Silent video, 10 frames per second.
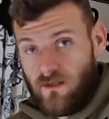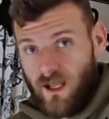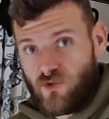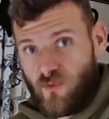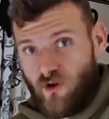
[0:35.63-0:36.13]
the
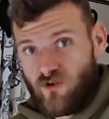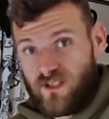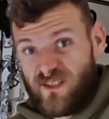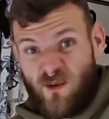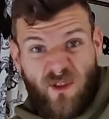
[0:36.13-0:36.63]
actual
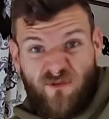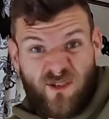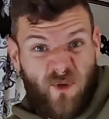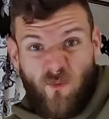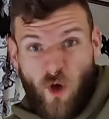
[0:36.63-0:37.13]
product, to see whether
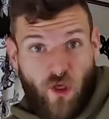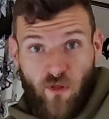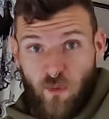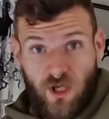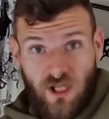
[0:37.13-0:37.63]
it's been
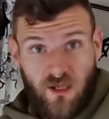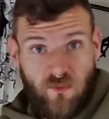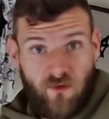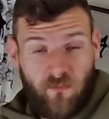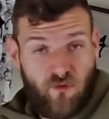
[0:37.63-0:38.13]
worth the money,
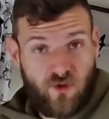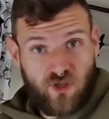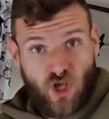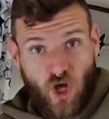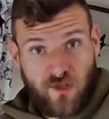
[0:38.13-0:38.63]
the
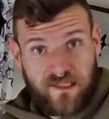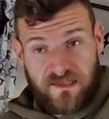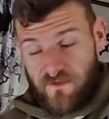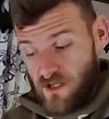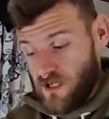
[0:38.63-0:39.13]
pros and
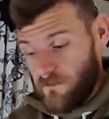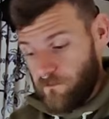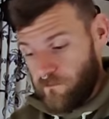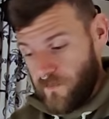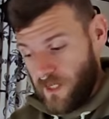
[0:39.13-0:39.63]
cons of it.
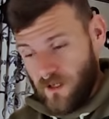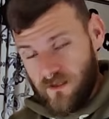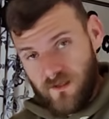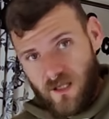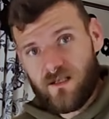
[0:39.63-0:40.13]

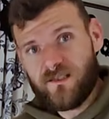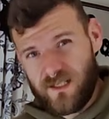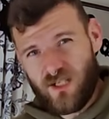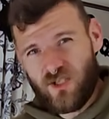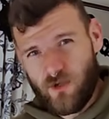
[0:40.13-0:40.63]
So yeah,
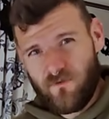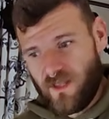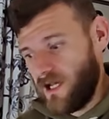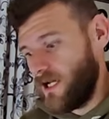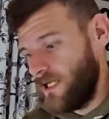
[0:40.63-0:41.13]
stay tuned
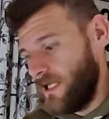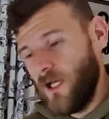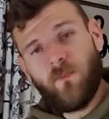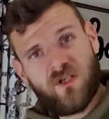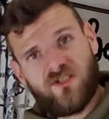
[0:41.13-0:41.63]
for that.
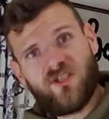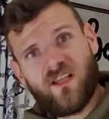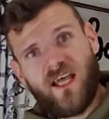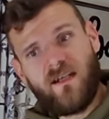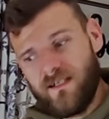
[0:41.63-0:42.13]
But until
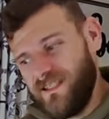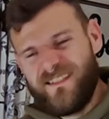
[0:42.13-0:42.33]
then,